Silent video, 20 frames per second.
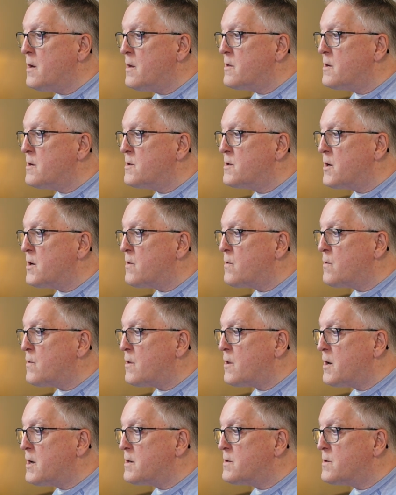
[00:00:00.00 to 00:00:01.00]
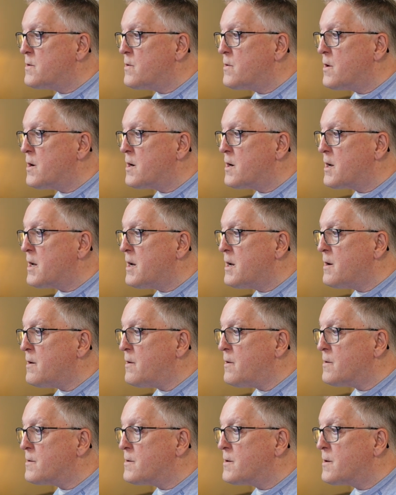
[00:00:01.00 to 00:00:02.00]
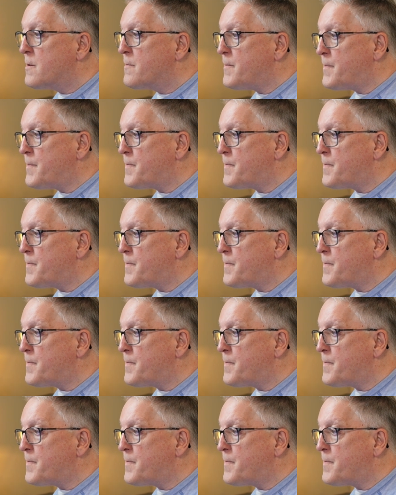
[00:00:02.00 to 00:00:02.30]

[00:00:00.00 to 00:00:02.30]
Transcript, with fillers: the general ledger accounts.